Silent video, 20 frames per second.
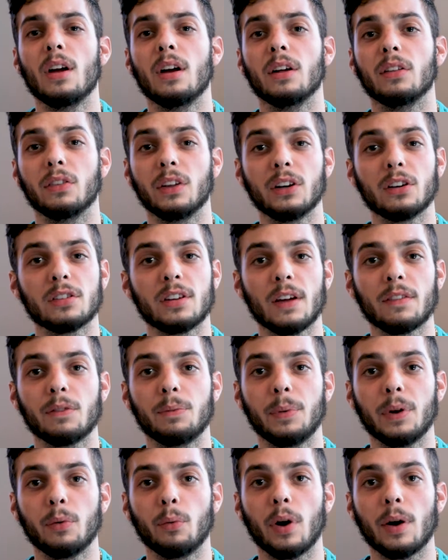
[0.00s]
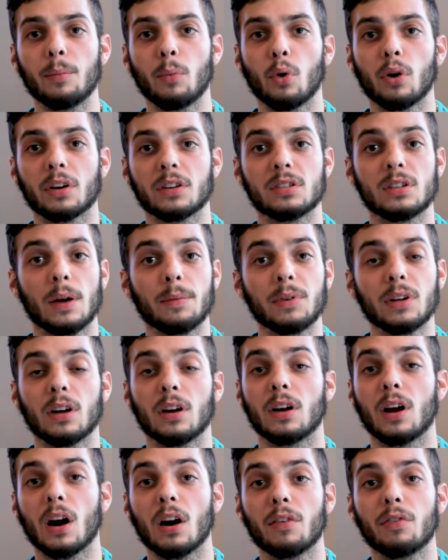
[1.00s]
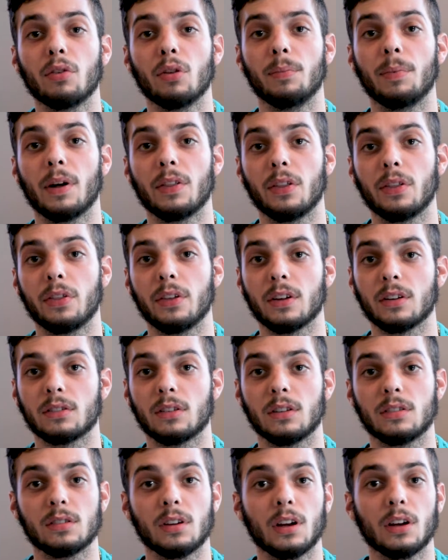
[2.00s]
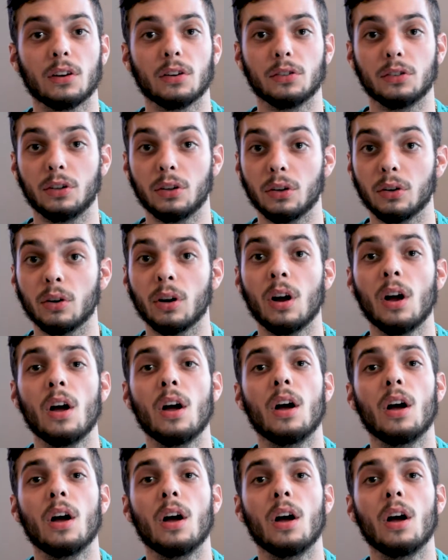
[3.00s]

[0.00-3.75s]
and leaders have to be way more accepting and careful about the things they say or do.